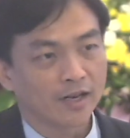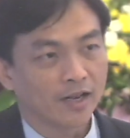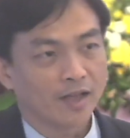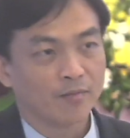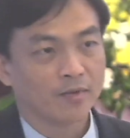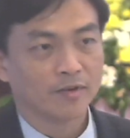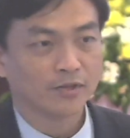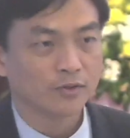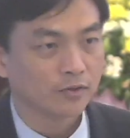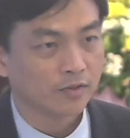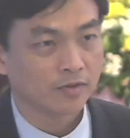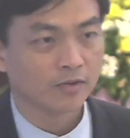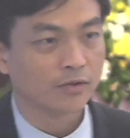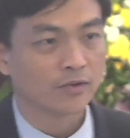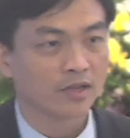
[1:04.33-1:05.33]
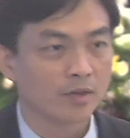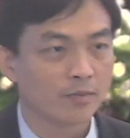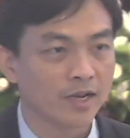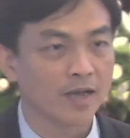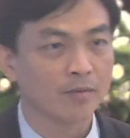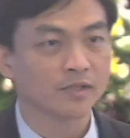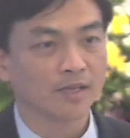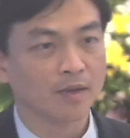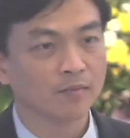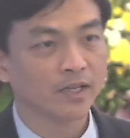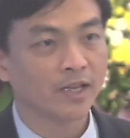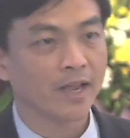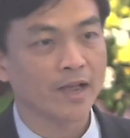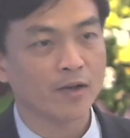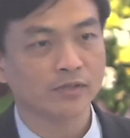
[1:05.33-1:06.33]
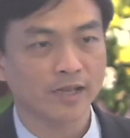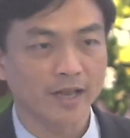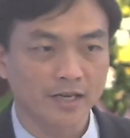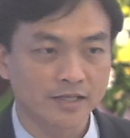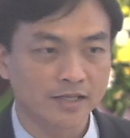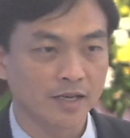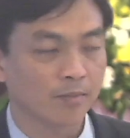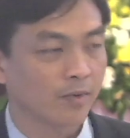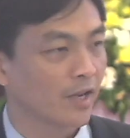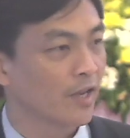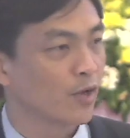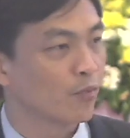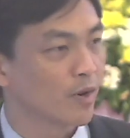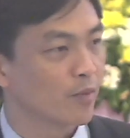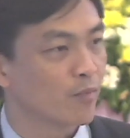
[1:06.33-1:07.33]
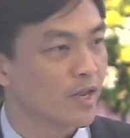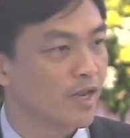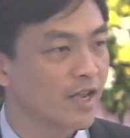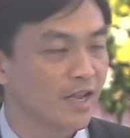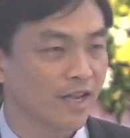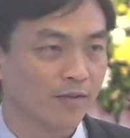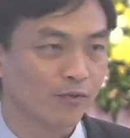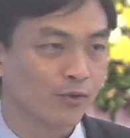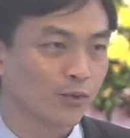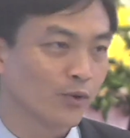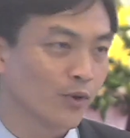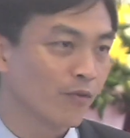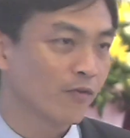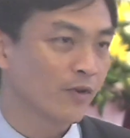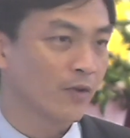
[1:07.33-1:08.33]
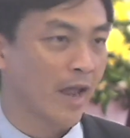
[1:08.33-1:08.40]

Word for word: I mean, you, you're going to become something else except a human being if you don't feel